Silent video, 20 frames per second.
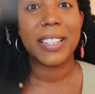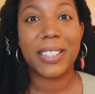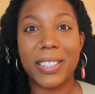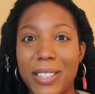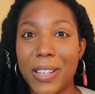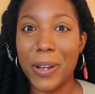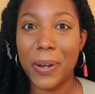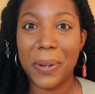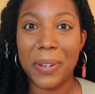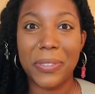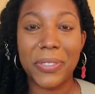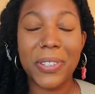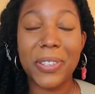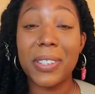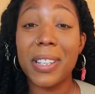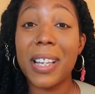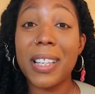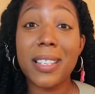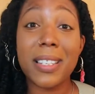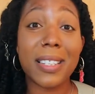So if
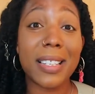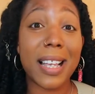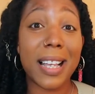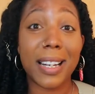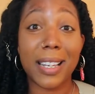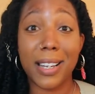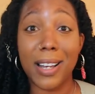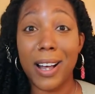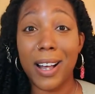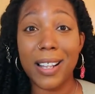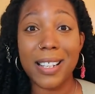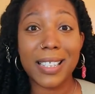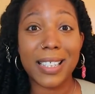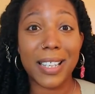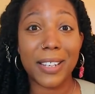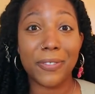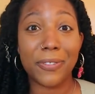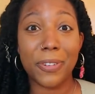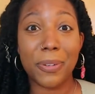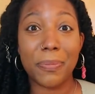you like this kind of
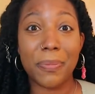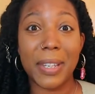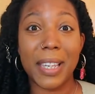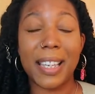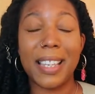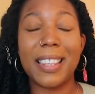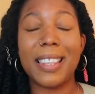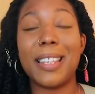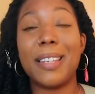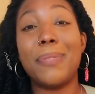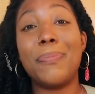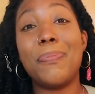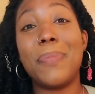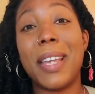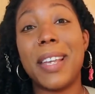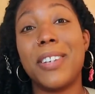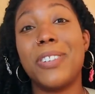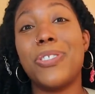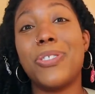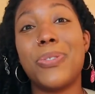content from me, then
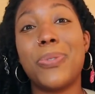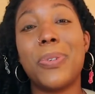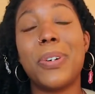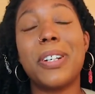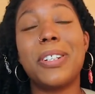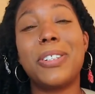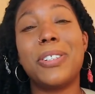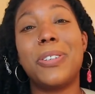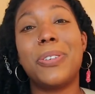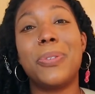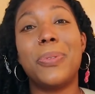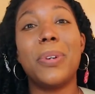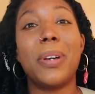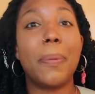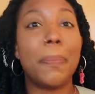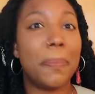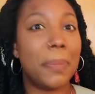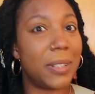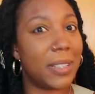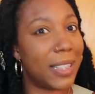make sure to
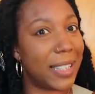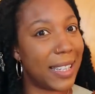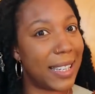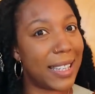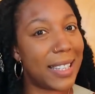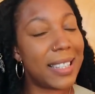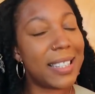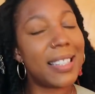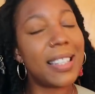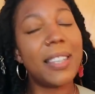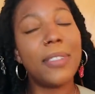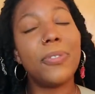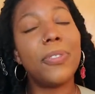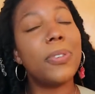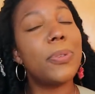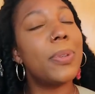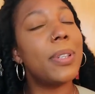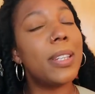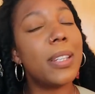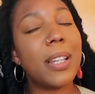please,
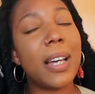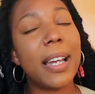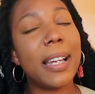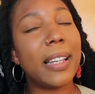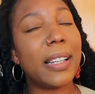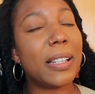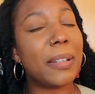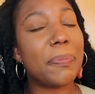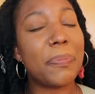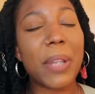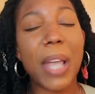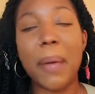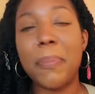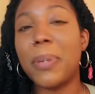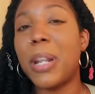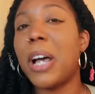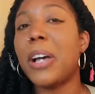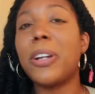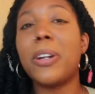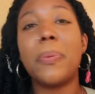if you would like,
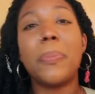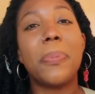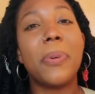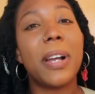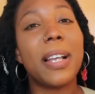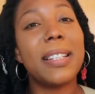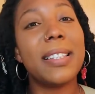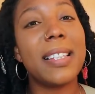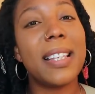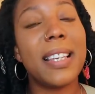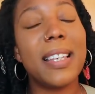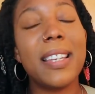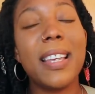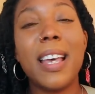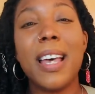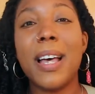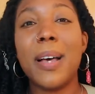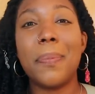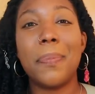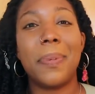I'm not gonna press it,
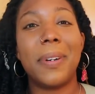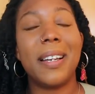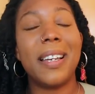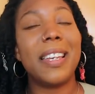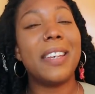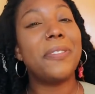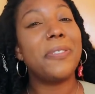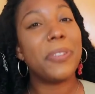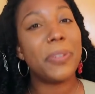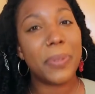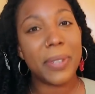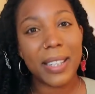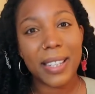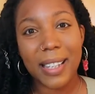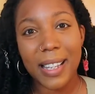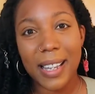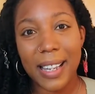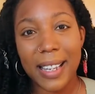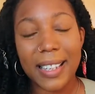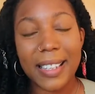but if you would
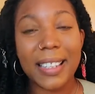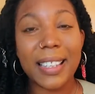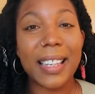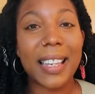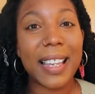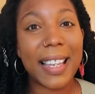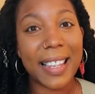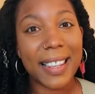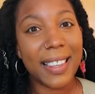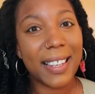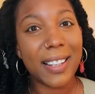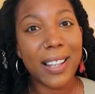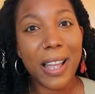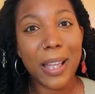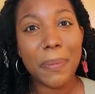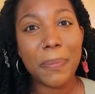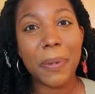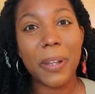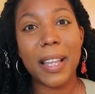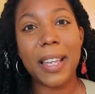like, hit the
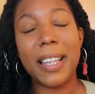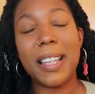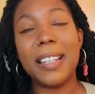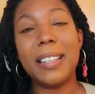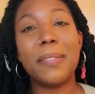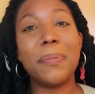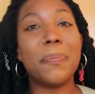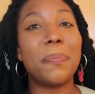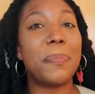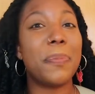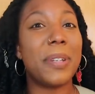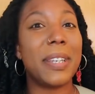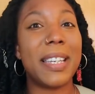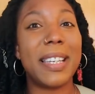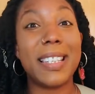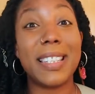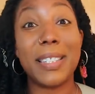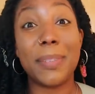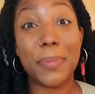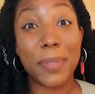like button,
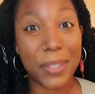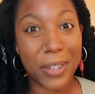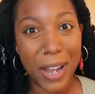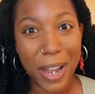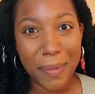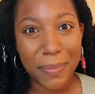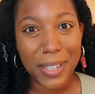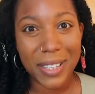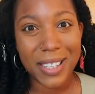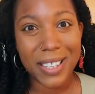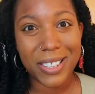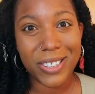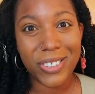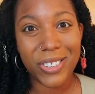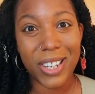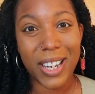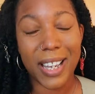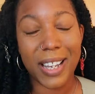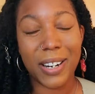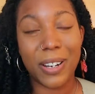please subscribe to
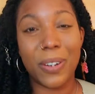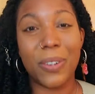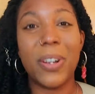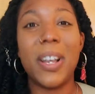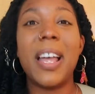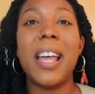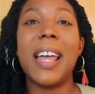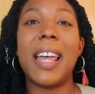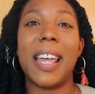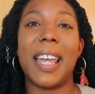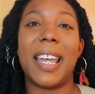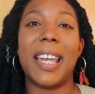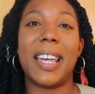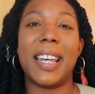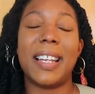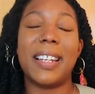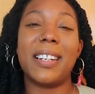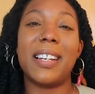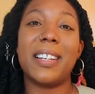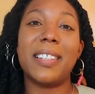this channel,
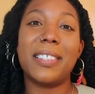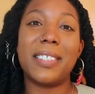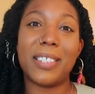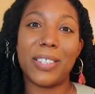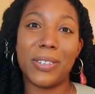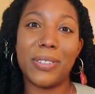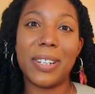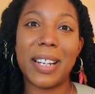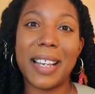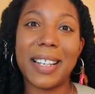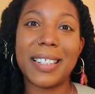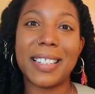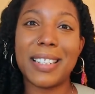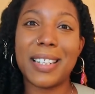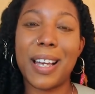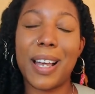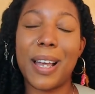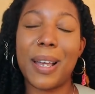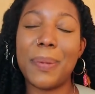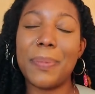and until next
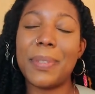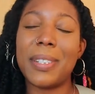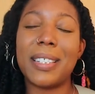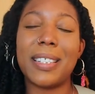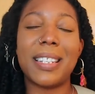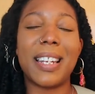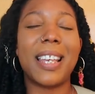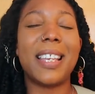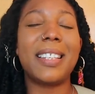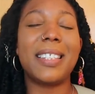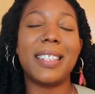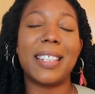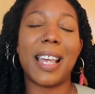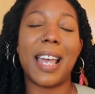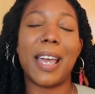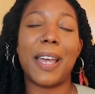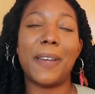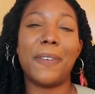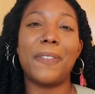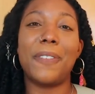time, stay
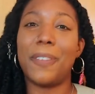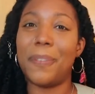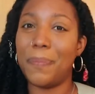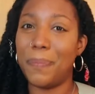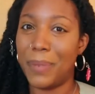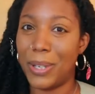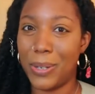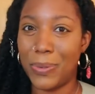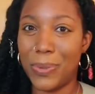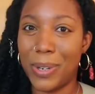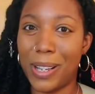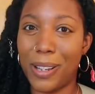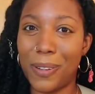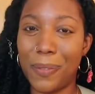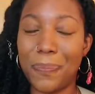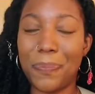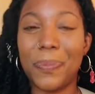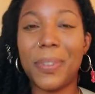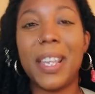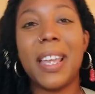safe, be well,